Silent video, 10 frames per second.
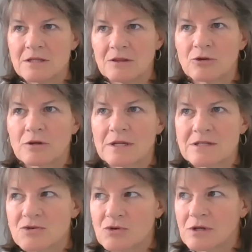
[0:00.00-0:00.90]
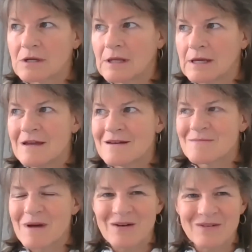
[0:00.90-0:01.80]
look historically
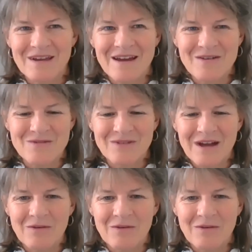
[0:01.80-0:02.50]
about how